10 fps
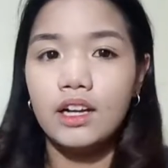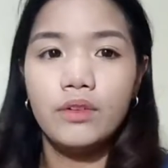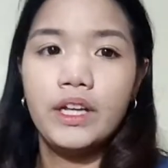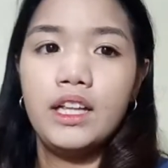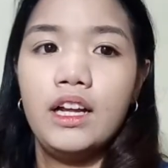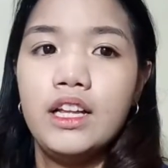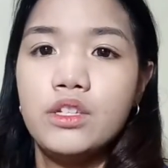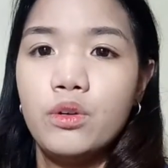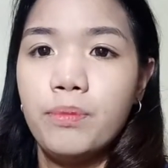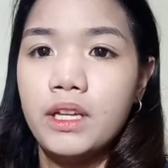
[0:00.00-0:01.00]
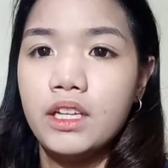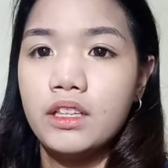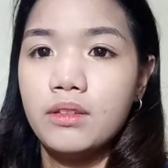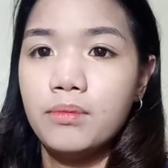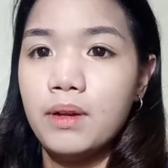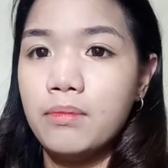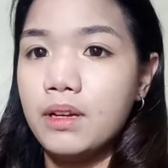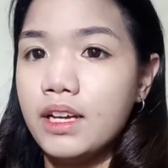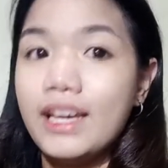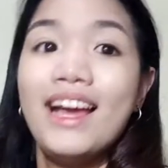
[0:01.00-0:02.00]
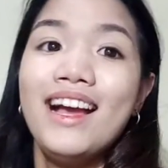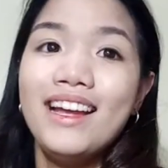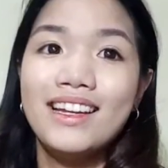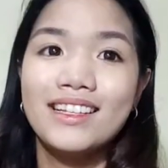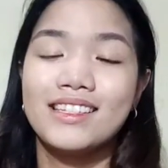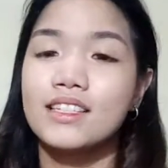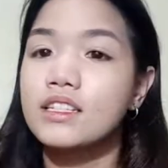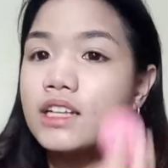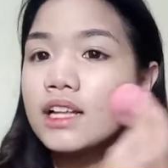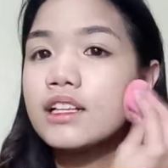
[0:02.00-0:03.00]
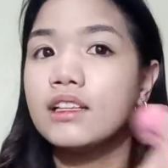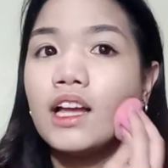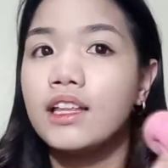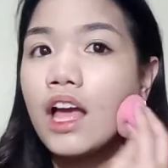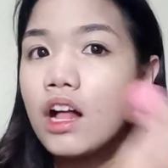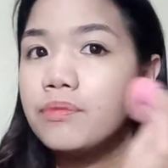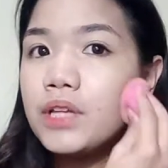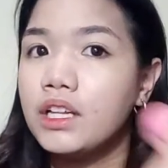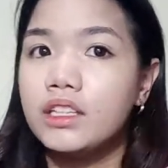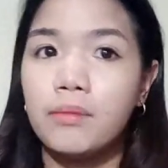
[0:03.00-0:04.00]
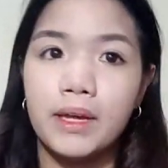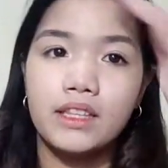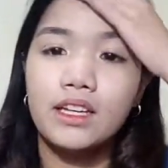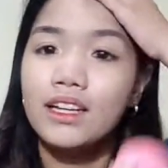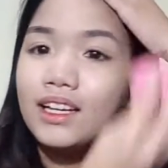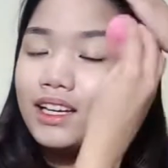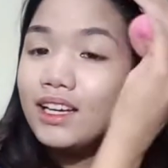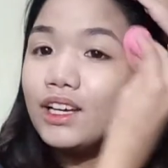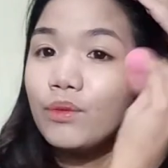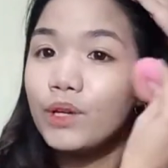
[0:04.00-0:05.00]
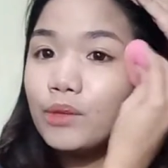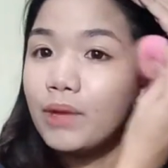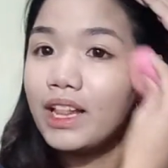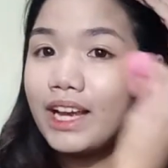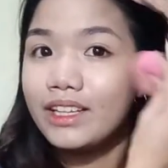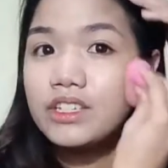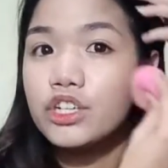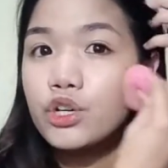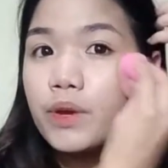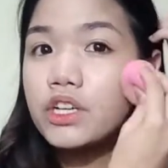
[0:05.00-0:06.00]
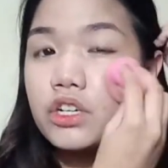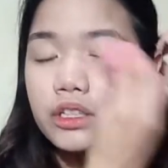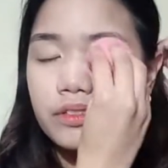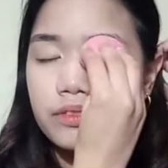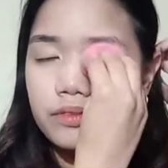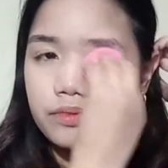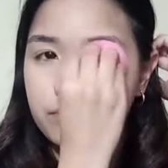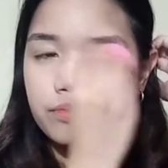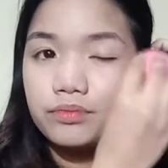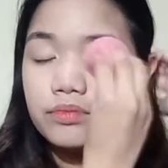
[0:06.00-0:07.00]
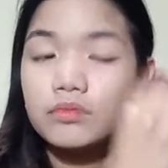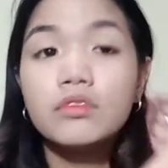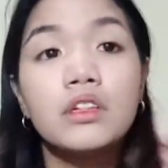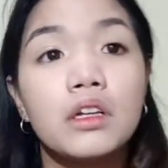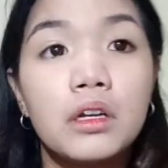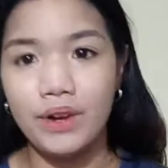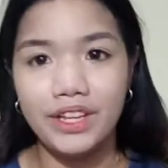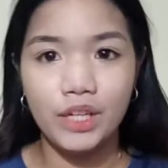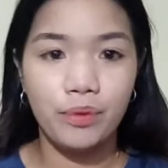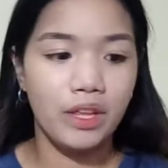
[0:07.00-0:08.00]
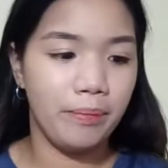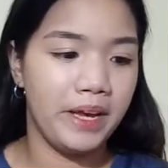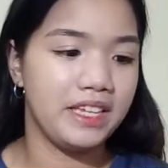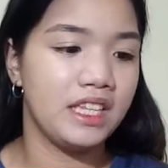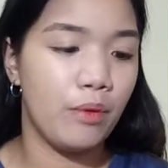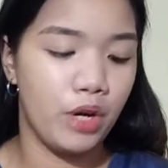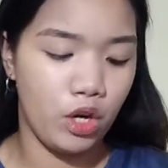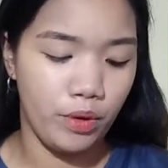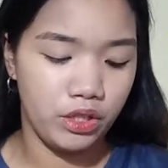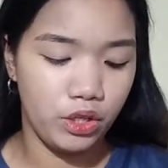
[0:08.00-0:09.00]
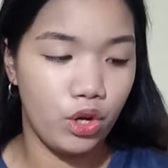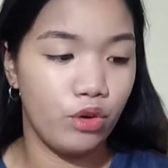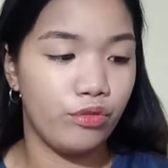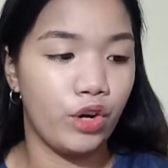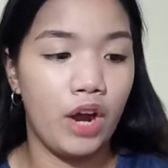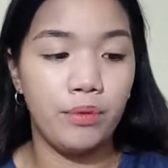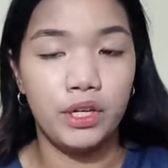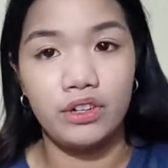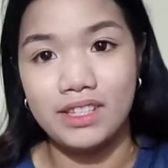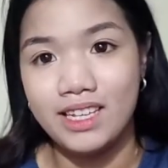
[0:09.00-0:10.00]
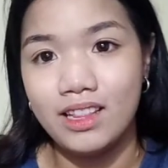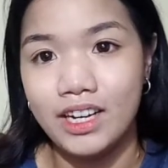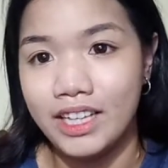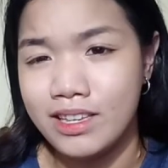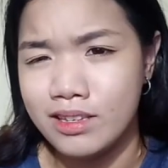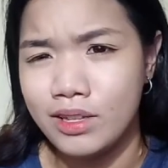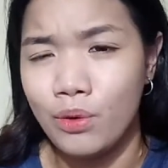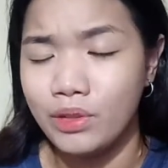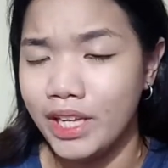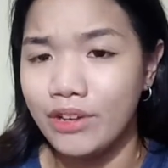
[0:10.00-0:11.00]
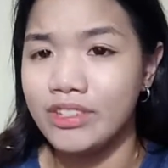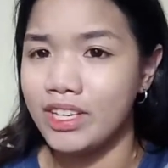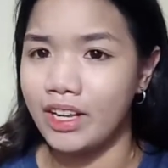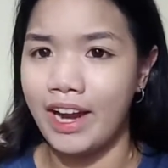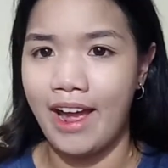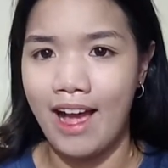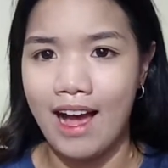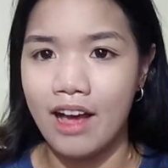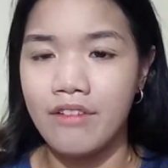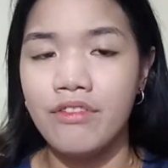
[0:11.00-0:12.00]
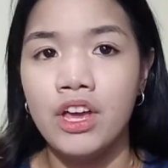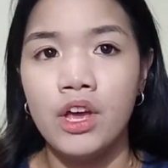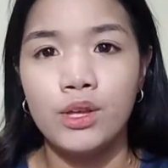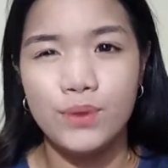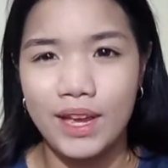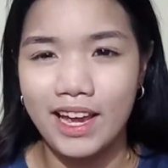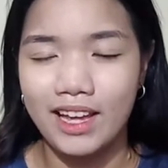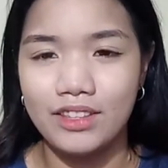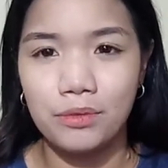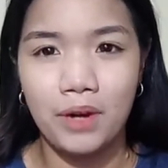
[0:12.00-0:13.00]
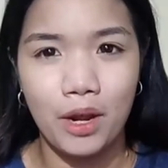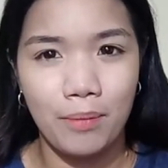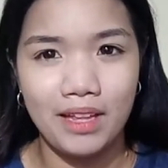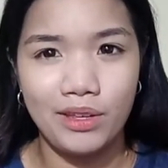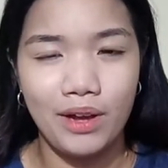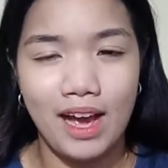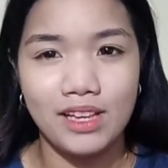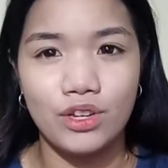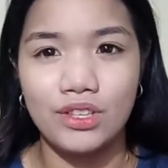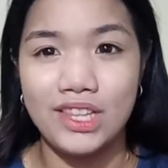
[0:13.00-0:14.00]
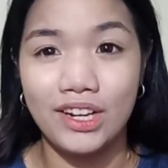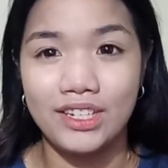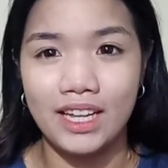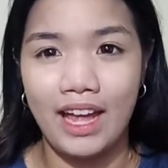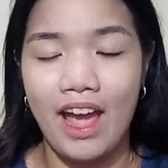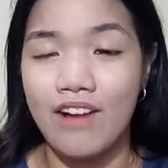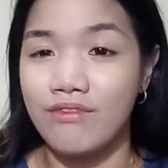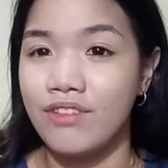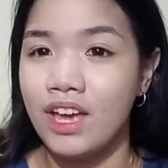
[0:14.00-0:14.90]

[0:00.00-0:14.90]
wait lang, let's open it. Yeah, that helped a little bit with my lighting situation. So we're done with our base. Now we're going to go for our concealer. This is the only concealer I have, so I can't recommend you guys concealers that I have